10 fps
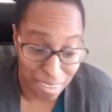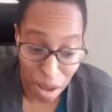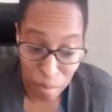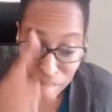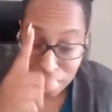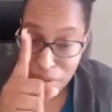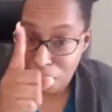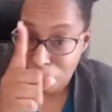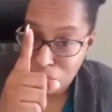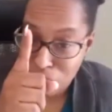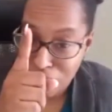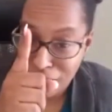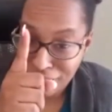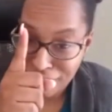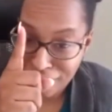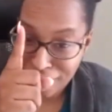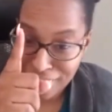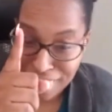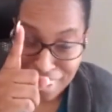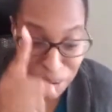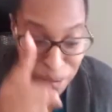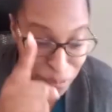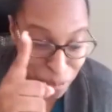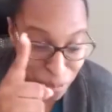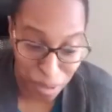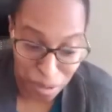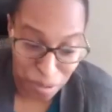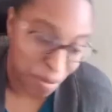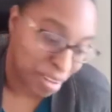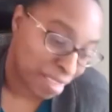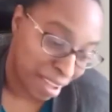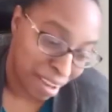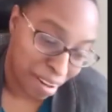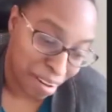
was tip number one. So that was a very good one there.